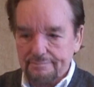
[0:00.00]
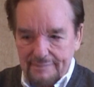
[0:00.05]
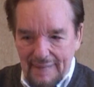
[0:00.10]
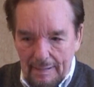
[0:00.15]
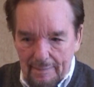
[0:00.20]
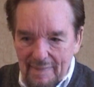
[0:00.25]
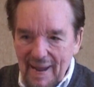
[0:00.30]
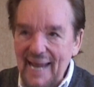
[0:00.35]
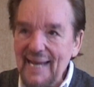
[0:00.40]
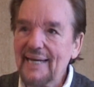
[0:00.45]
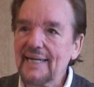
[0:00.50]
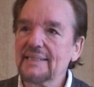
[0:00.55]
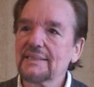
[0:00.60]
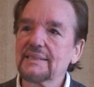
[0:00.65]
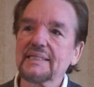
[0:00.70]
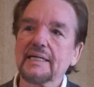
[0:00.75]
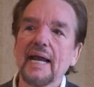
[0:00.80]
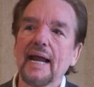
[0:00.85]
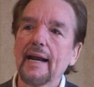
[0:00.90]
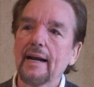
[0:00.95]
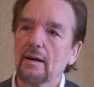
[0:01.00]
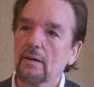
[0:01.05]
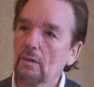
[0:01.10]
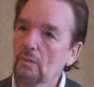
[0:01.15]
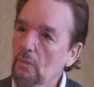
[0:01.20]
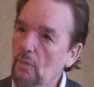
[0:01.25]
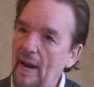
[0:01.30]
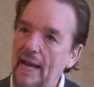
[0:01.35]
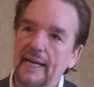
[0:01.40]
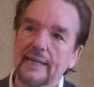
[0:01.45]
managed care
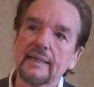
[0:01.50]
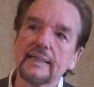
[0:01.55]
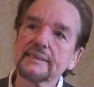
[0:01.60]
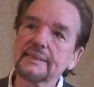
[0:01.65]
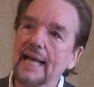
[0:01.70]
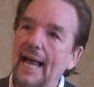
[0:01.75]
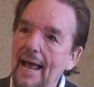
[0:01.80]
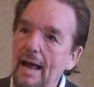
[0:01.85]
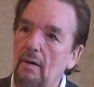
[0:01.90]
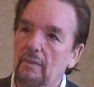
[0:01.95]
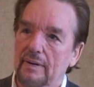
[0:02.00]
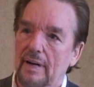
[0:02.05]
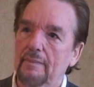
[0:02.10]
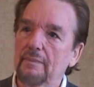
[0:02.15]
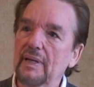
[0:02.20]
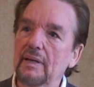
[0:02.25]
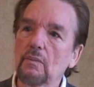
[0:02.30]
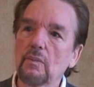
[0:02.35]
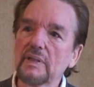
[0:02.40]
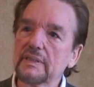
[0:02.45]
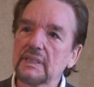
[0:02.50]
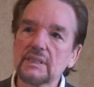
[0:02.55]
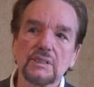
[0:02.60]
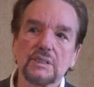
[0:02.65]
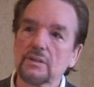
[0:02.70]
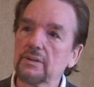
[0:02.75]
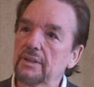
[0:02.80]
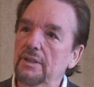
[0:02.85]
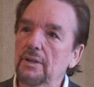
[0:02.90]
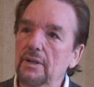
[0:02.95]
ran us out. I mean, we just
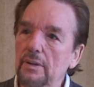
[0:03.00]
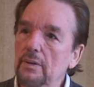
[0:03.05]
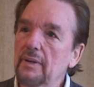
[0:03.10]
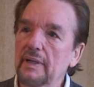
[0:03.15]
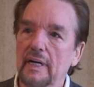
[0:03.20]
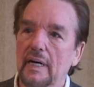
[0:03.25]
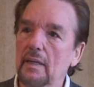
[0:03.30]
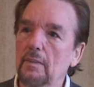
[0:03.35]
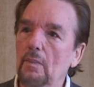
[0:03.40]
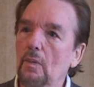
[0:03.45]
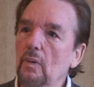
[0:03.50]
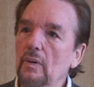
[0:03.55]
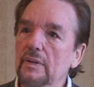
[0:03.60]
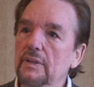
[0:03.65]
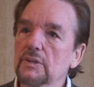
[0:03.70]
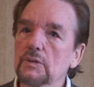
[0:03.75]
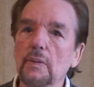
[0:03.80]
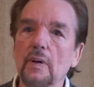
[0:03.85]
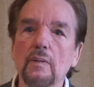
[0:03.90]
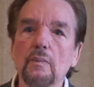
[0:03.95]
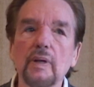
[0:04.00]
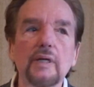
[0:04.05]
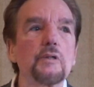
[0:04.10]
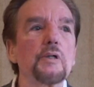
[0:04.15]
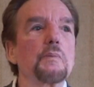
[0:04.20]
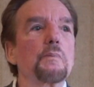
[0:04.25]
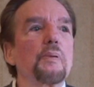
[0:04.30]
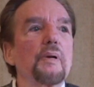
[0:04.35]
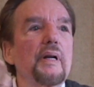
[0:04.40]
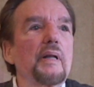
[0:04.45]
couldn't do it anymore because we
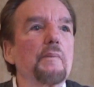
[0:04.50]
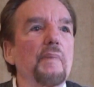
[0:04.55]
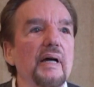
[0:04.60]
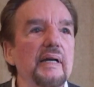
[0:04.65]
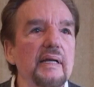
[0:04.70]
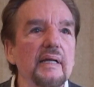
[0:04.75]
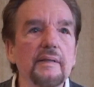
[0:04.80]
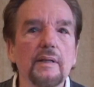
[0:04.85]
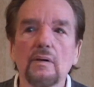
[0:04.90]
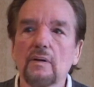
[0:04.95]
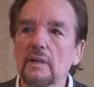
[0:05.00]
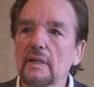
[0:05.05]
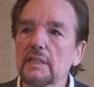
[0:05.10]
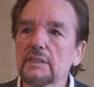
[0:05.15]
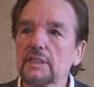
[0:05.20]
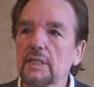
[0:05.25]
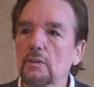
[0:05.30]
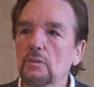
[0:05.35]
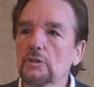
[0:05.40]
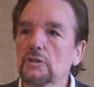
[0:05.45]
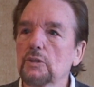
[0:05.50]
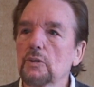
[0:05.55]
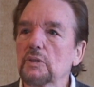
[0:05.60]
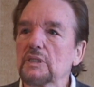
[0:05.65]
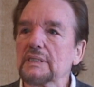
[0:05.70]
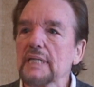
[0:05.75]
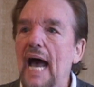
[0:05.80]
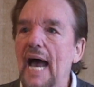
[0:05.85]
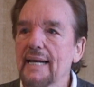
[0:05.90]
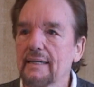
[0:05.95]
couldn't put anybody in there unless they were
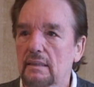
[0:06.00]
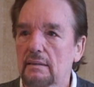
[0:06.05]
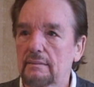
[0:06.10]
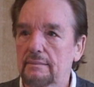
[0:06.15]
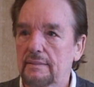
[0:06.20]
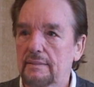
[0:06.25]
suicidal.